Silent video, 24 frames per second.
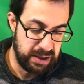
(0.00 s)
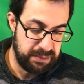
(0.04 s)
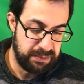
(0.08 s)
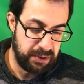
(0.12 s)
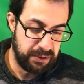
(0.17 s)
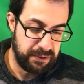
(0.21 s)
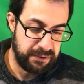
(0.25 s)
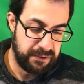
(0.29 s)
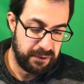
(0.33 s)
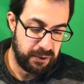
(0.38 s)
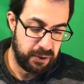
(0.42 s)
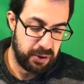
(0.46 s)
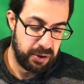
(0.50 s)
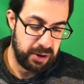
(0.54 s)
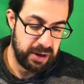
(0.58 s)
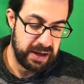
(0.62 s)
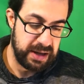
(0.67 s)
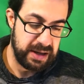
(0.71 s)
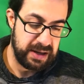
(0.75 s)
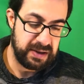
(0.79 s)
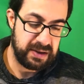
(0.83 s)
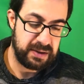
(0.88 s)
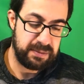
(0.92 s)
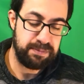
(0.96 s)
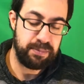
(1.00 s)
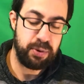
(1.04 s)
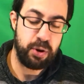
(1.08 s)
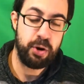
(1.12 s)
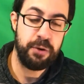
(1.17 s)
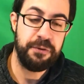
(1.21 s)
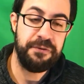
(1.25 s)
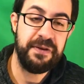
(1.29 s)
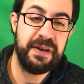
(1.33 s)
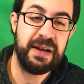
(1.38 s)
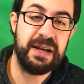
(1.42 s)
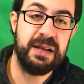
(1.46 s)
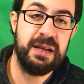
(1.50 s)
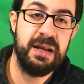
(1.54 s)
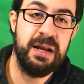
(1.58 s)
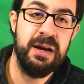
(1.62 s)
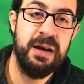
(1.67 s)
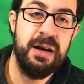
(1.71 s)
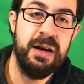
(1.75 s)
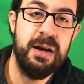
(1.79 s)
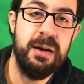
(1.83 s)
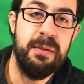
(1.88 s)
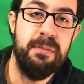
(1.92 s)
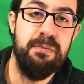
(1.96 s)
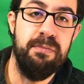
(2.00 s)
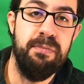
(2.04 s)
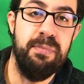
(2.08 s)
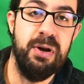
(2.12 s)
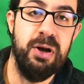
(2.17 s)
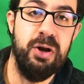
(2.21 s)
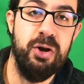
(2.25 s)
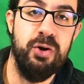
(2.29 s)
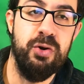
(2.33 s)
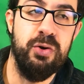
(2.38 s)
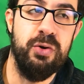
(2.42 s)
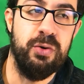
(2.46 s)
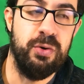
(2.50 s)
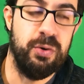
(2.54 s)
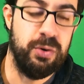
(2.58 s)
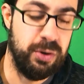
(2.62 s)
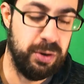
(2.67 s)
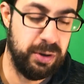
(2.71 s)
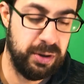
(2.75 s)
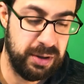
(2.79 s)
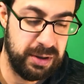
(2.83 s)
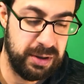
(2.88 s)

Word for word: Number four is Perfect Blue.